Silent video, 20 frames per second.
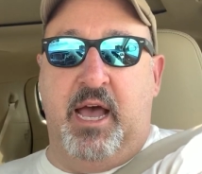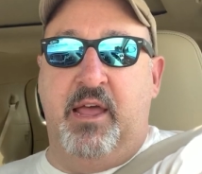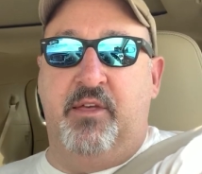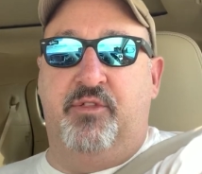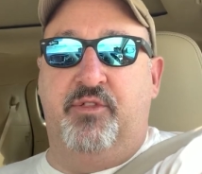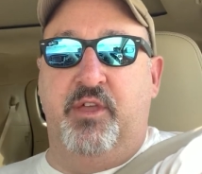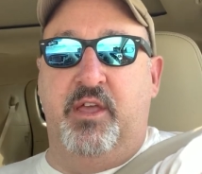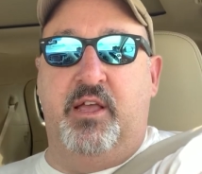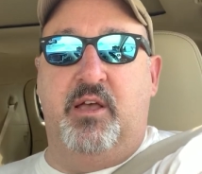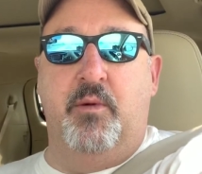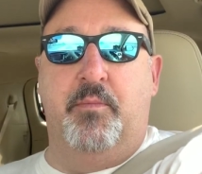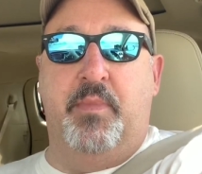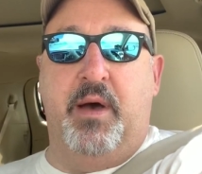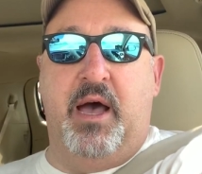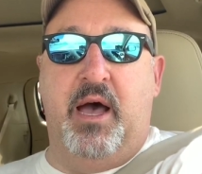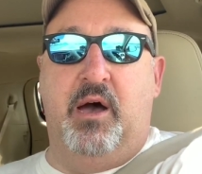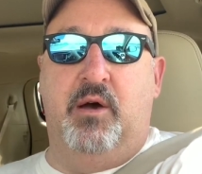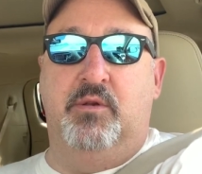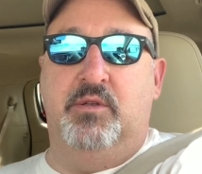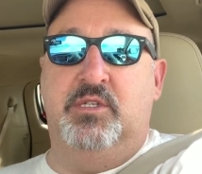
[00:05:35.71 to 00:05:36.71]
I think
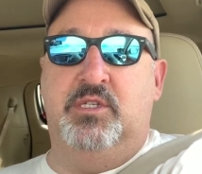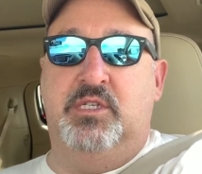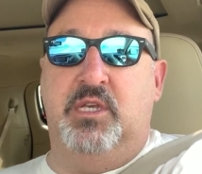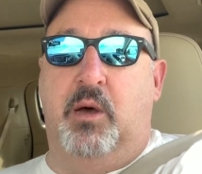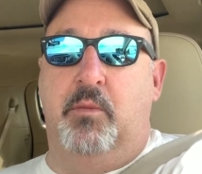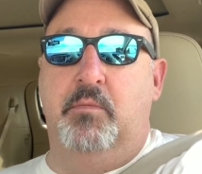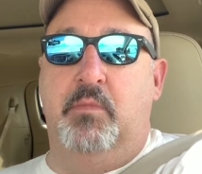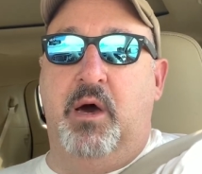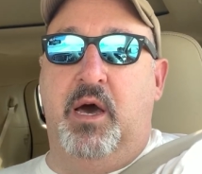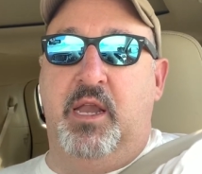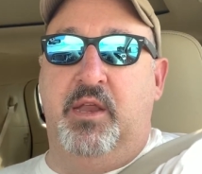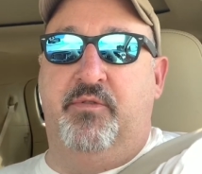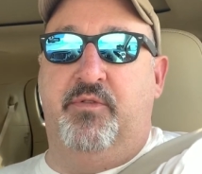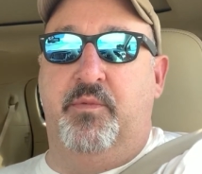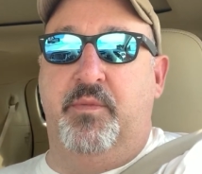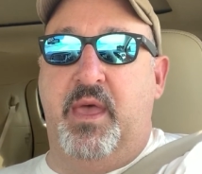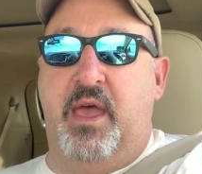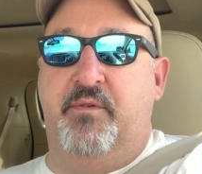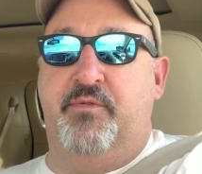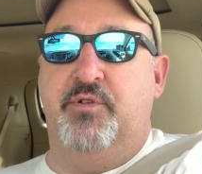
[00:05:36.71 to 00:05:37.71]
about somebody
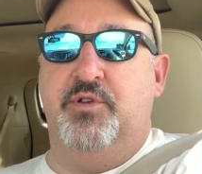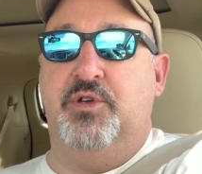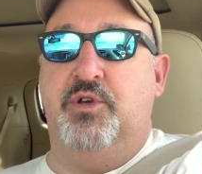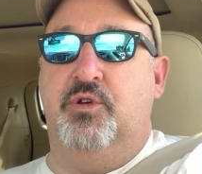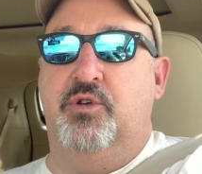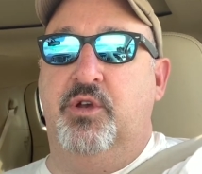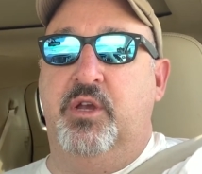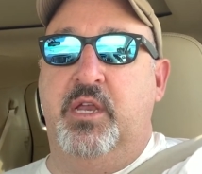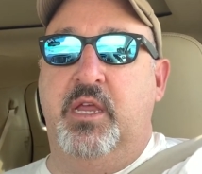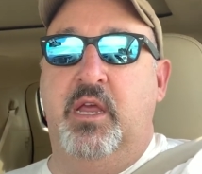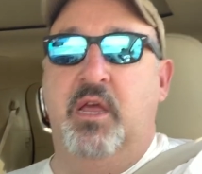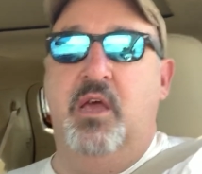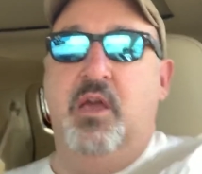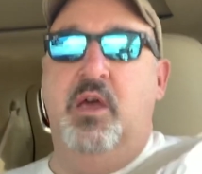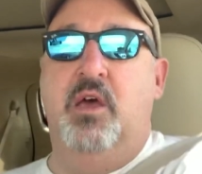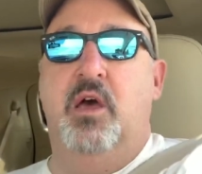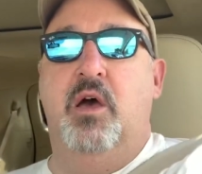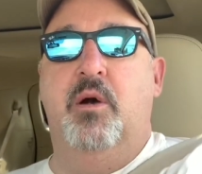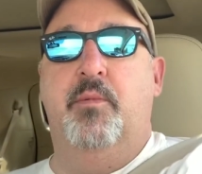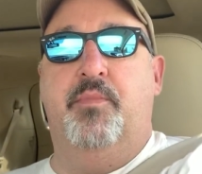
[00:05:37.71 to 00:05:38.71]
from that fraternity
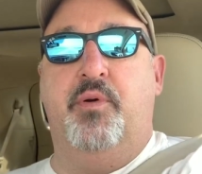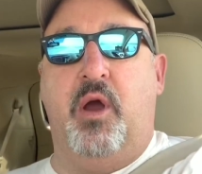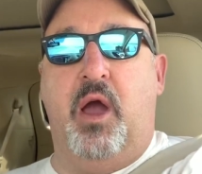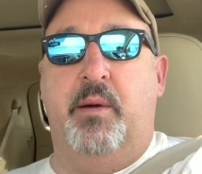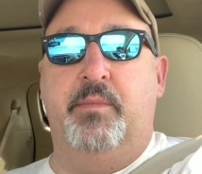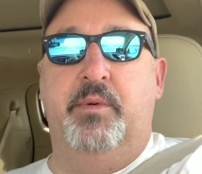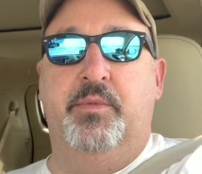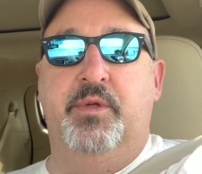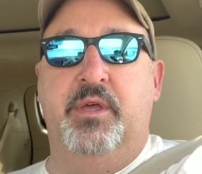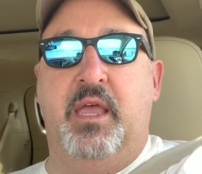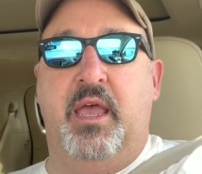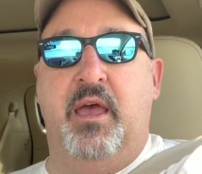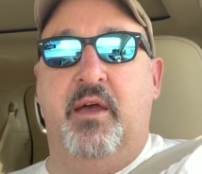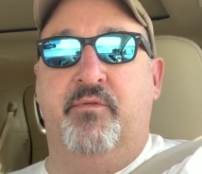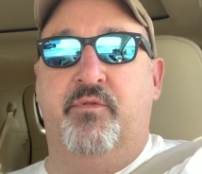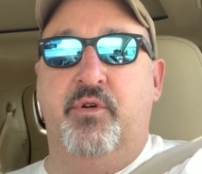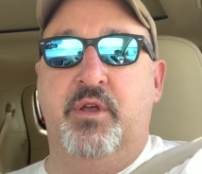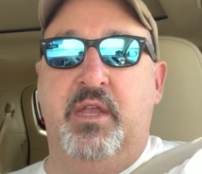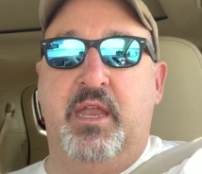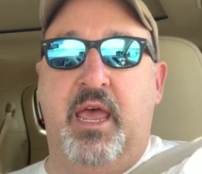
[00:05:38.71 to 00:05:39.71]
probably
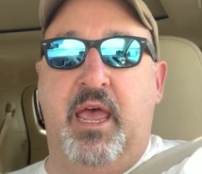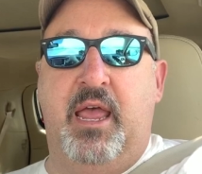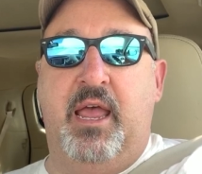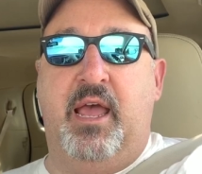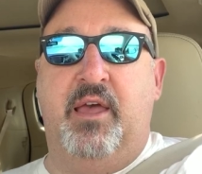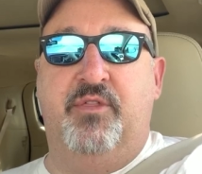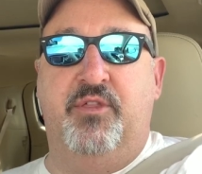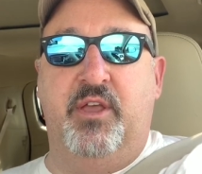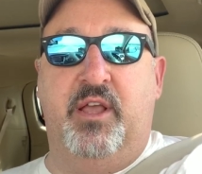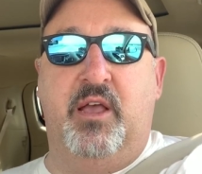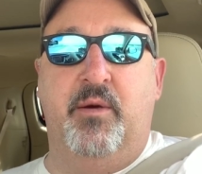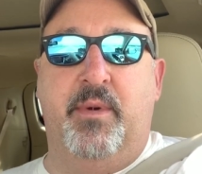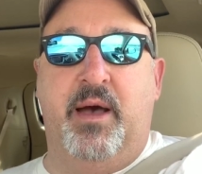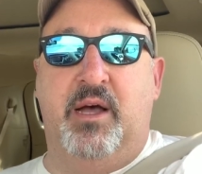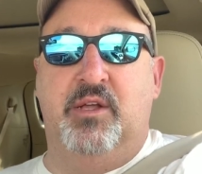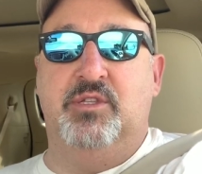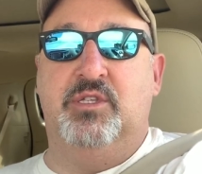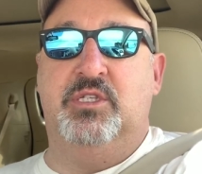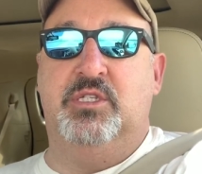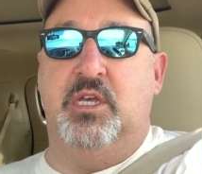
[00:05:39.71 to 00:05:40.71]
every day. I think
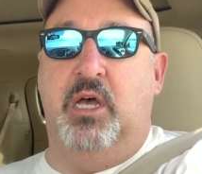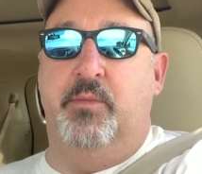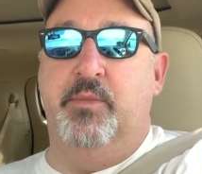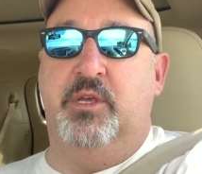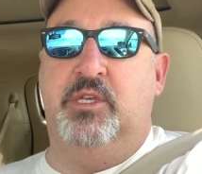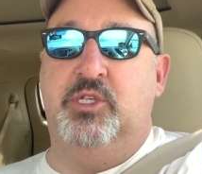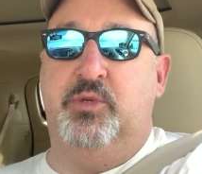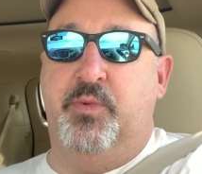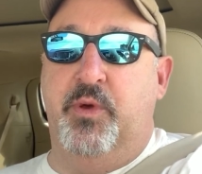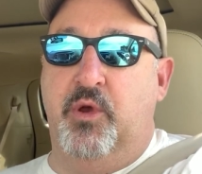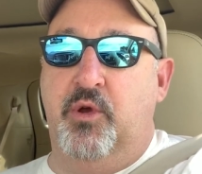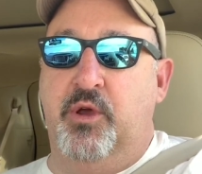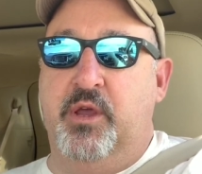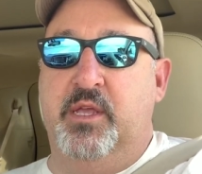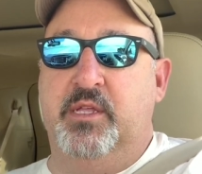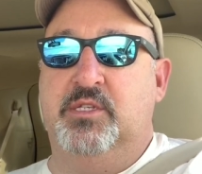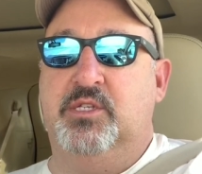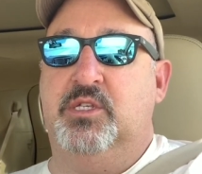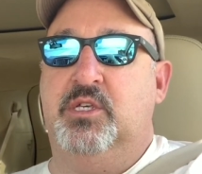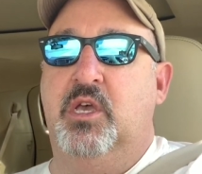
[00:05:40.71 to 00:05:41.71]
about some
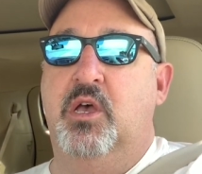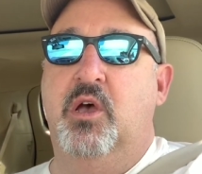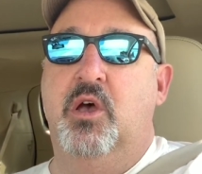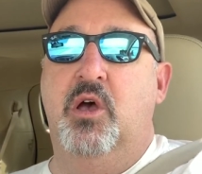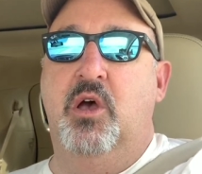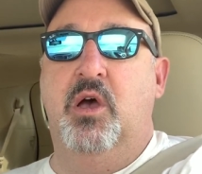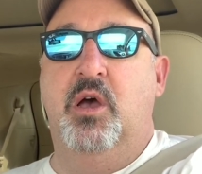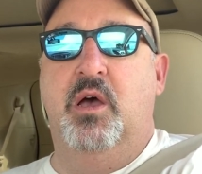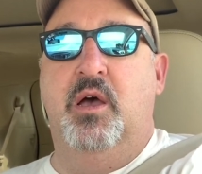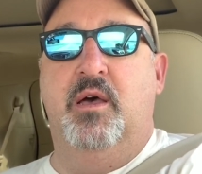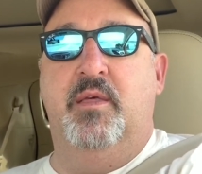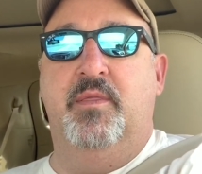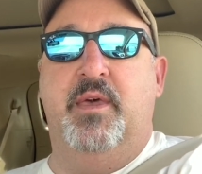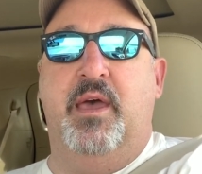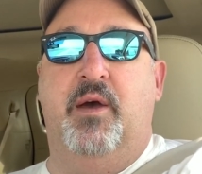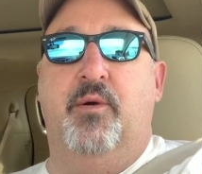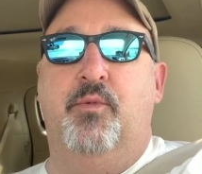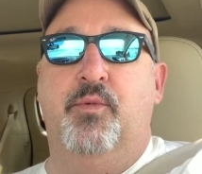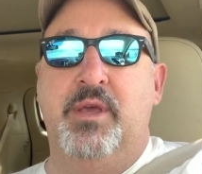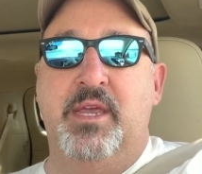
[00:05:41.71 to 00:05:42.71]
experience
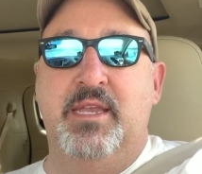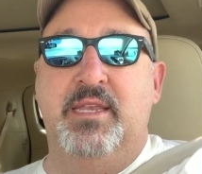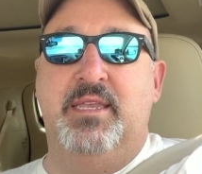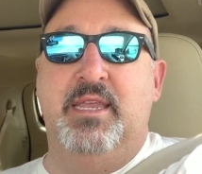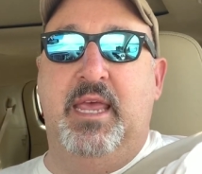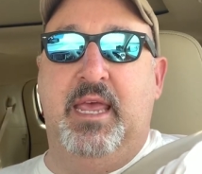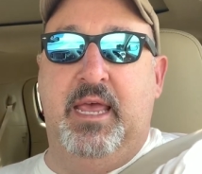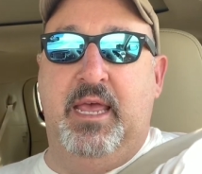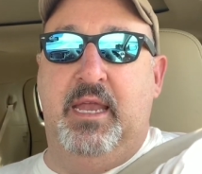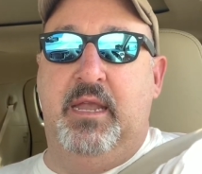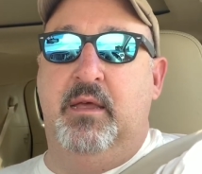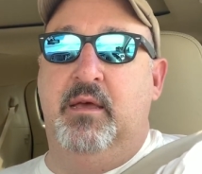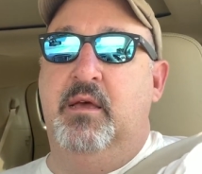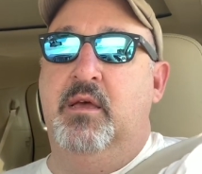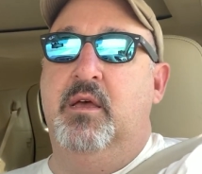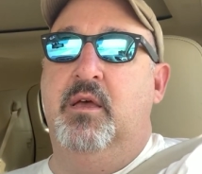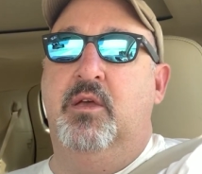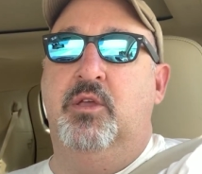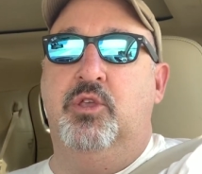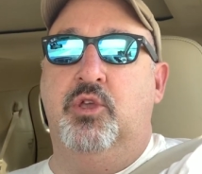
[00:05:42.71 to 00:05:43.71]
that we did,
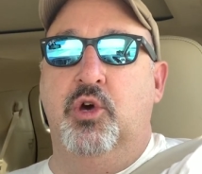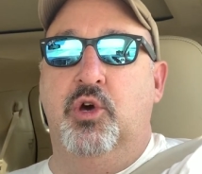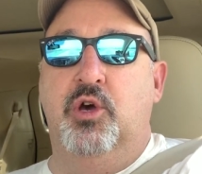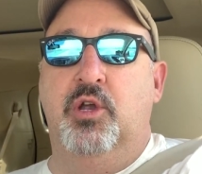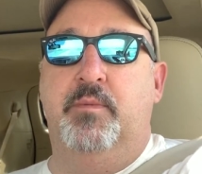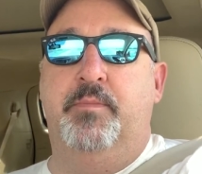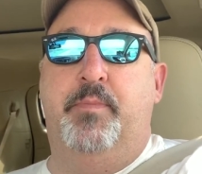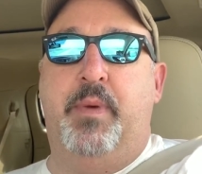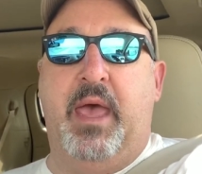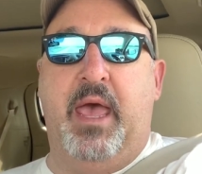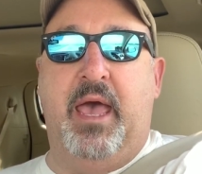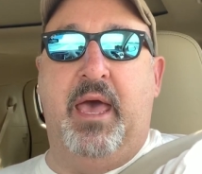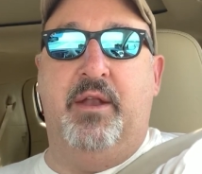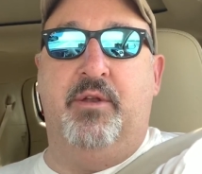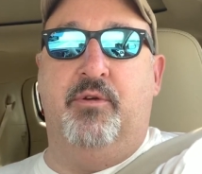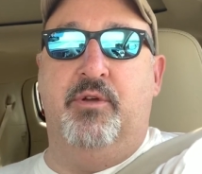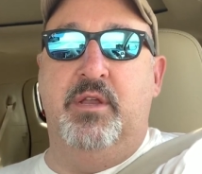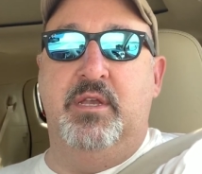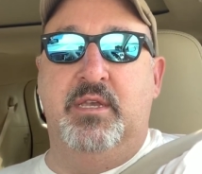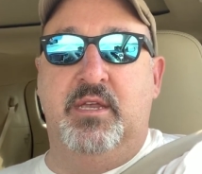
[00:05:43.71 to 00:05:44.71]
good, bad,
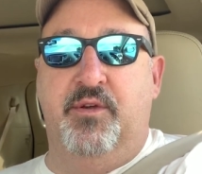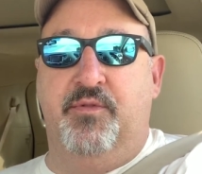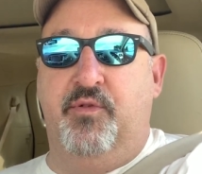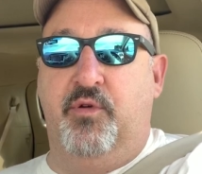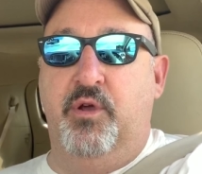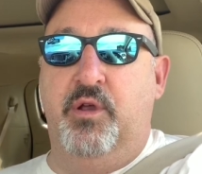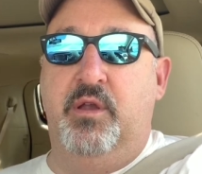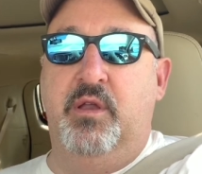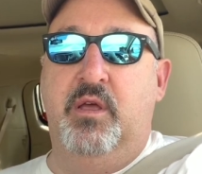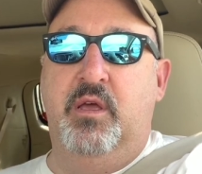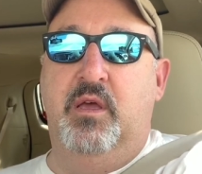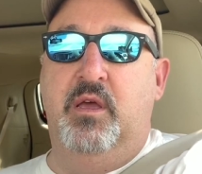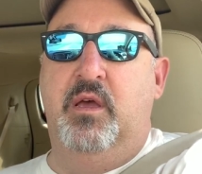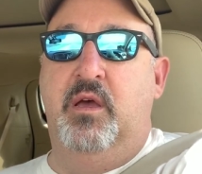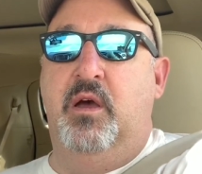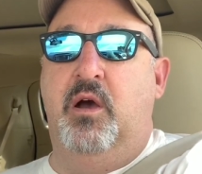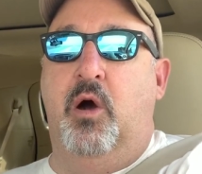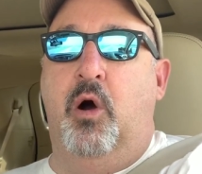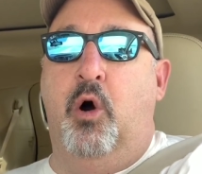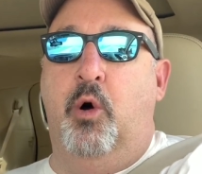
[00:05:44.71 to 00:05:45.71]
or
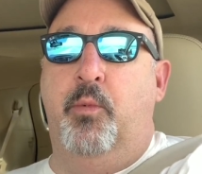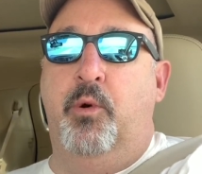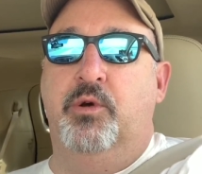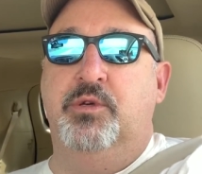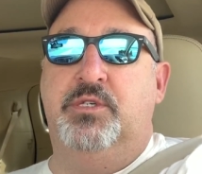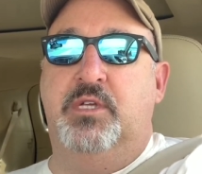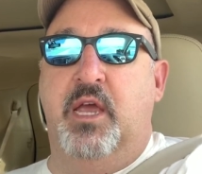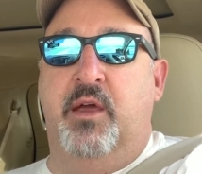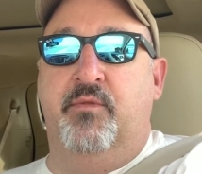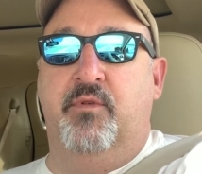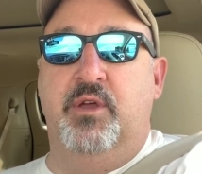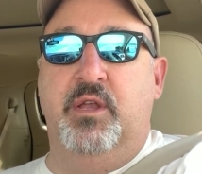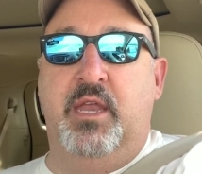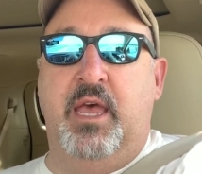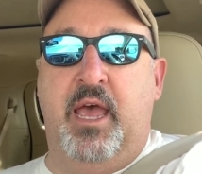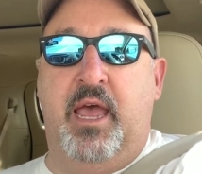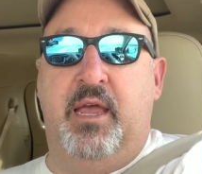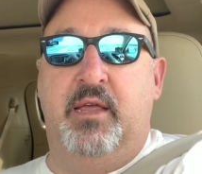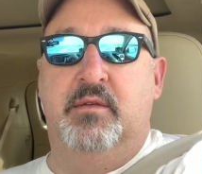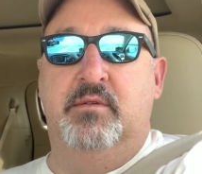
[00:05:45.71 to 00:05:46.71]
indifferent, almost every
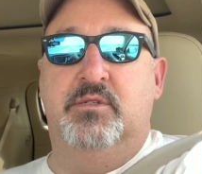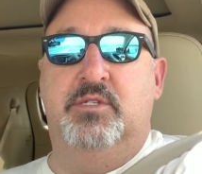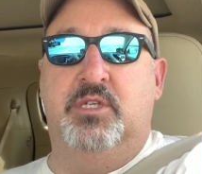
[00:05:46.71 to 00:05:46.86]
day.